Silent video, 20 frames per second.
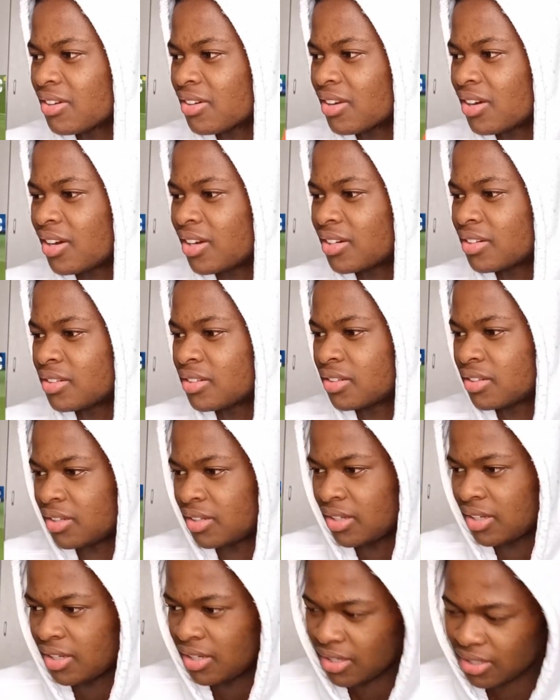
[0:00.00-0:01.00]
Hold on.
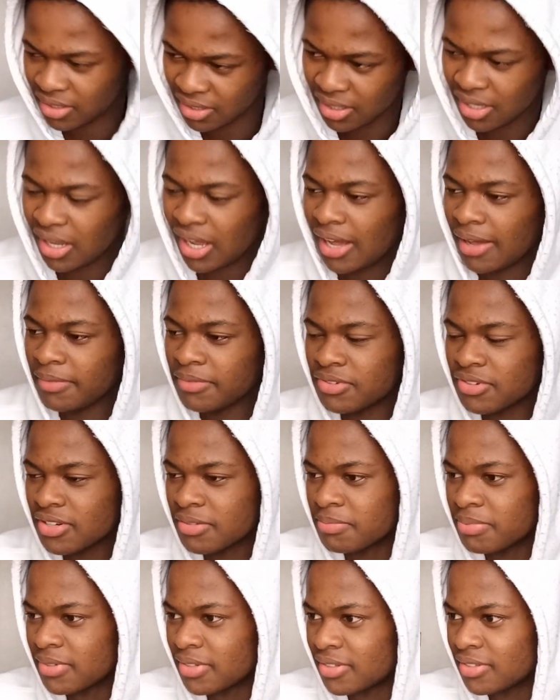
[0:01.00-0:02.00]
I'm
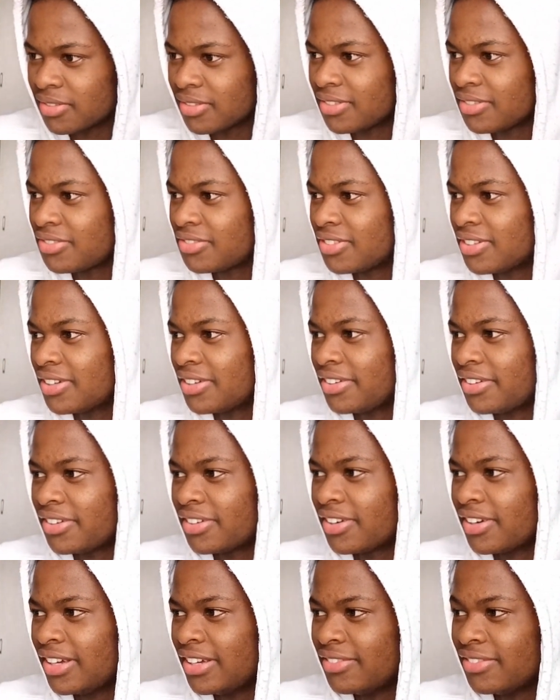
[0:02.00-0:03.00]
tripping. What if,
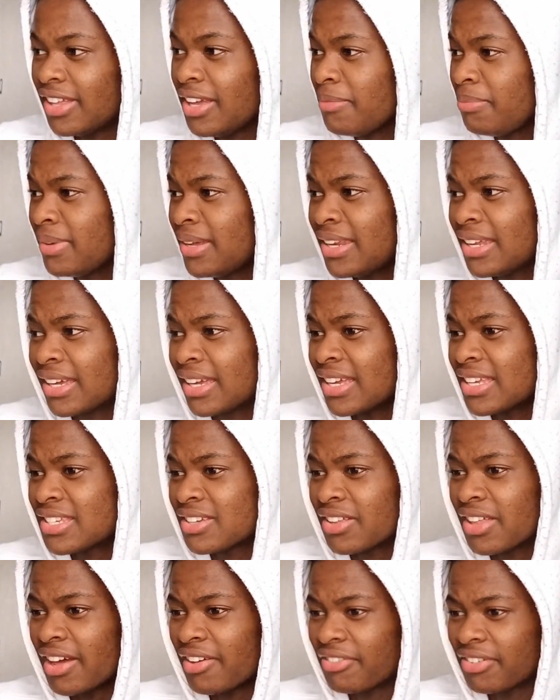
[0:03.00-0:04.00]
hold on. If they playing against
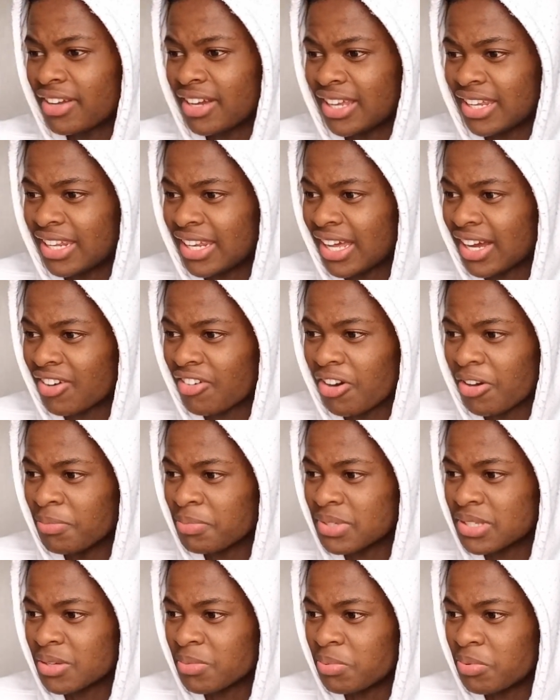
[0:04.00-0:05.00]
South Africa, then I can't
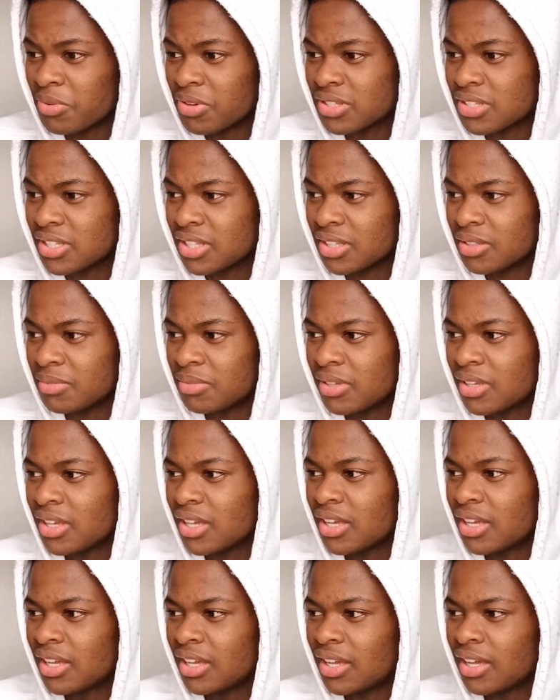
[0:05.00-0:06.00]
be supporting
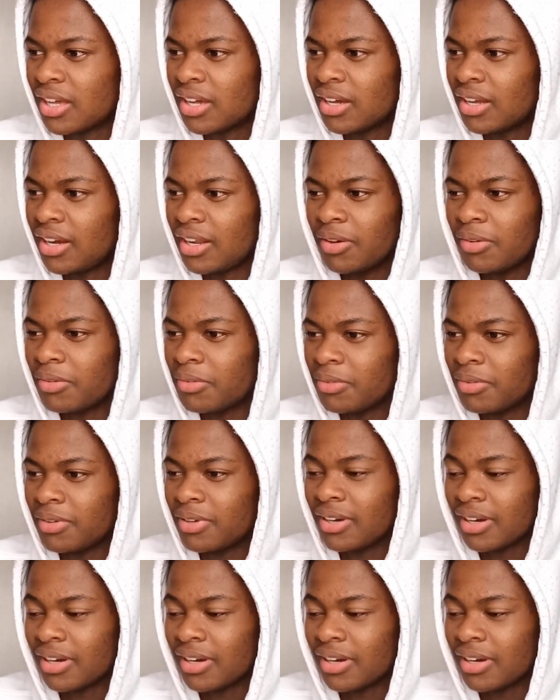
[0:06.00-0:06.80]
them.